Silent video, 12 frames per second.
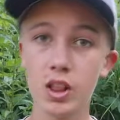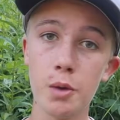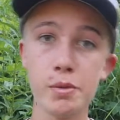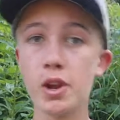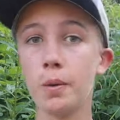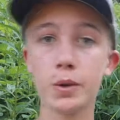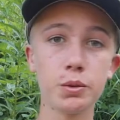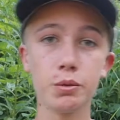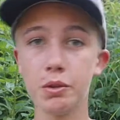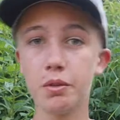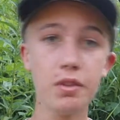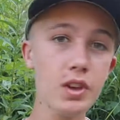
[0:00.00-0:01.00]
Let me know which
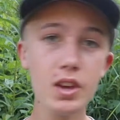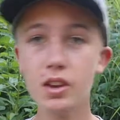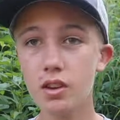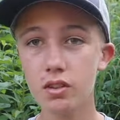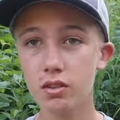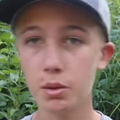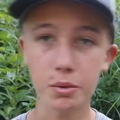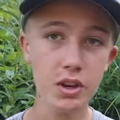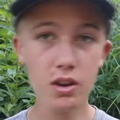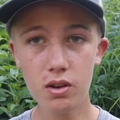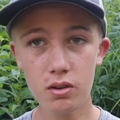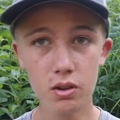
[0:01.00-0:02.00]
one you think. Let me
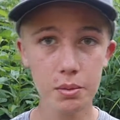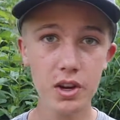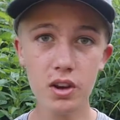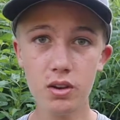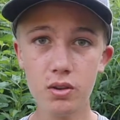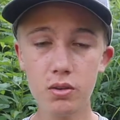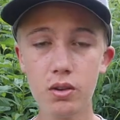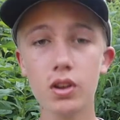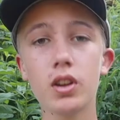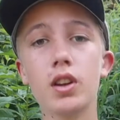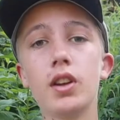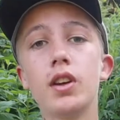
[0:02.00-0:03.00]
know.
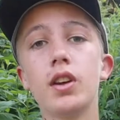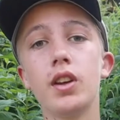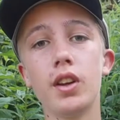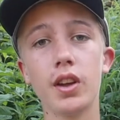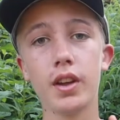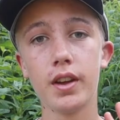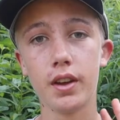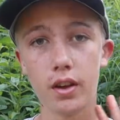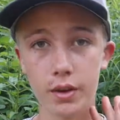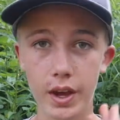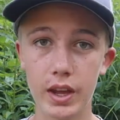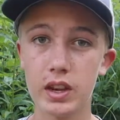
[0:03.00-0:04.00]

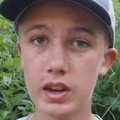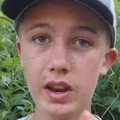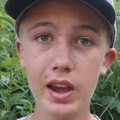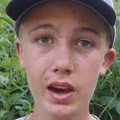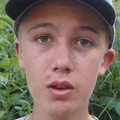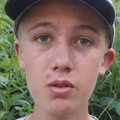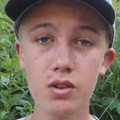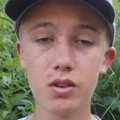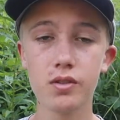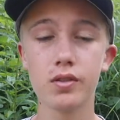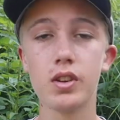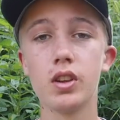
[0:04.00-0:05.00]
Okay, now
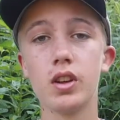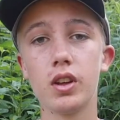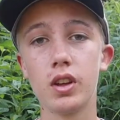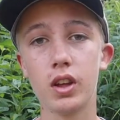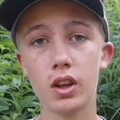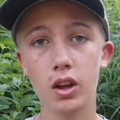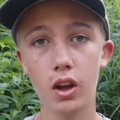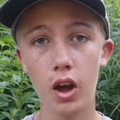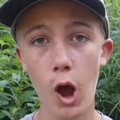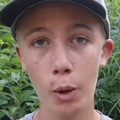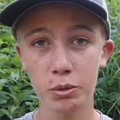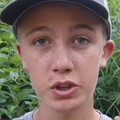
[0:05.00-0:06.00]

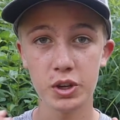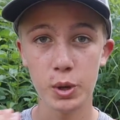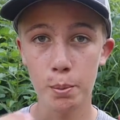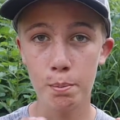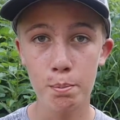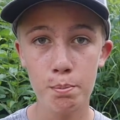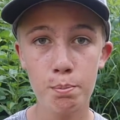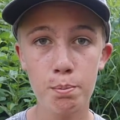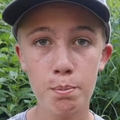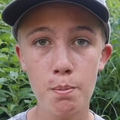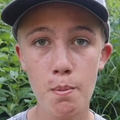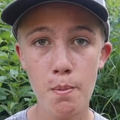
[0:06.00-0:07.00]
option
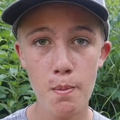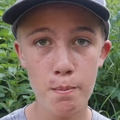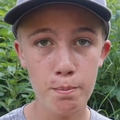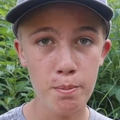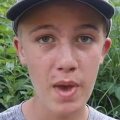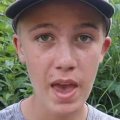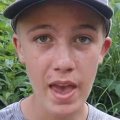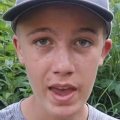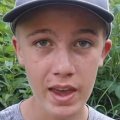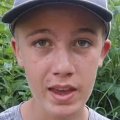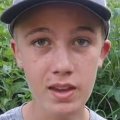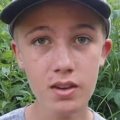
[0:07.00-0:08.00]

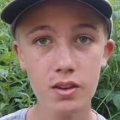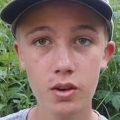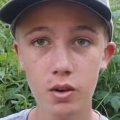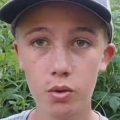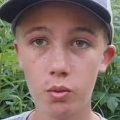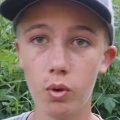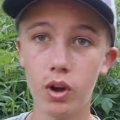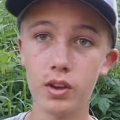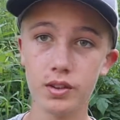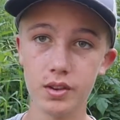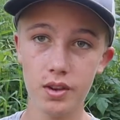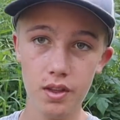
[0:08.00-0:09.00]
A
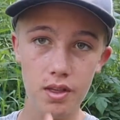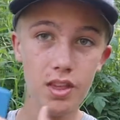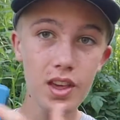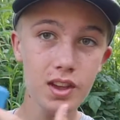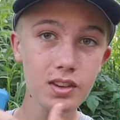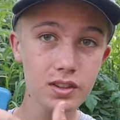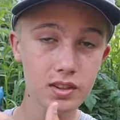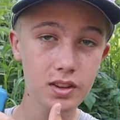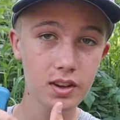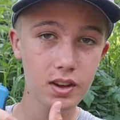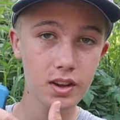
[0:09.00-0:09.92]
was this,